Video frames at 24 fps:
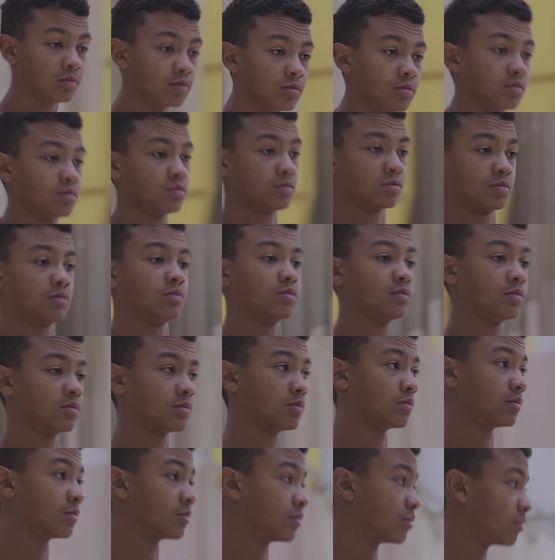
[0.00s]
can do it.
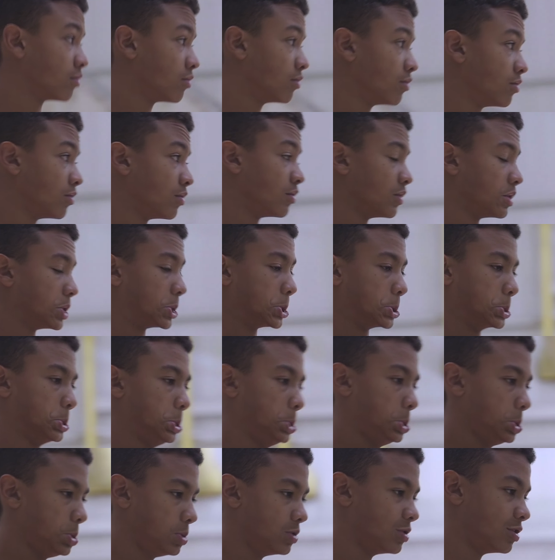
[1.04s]
You know,
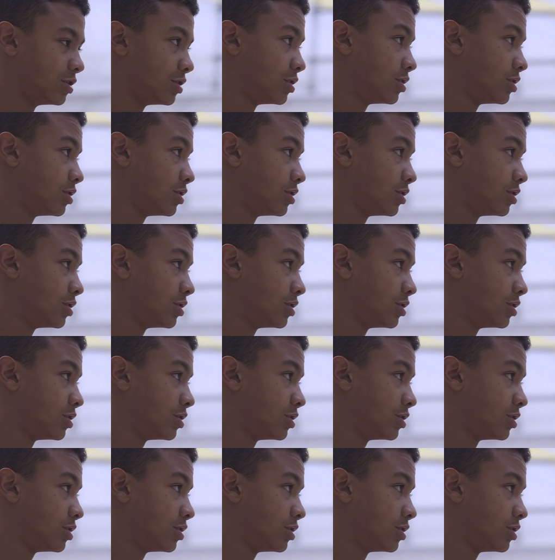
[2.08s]
believe to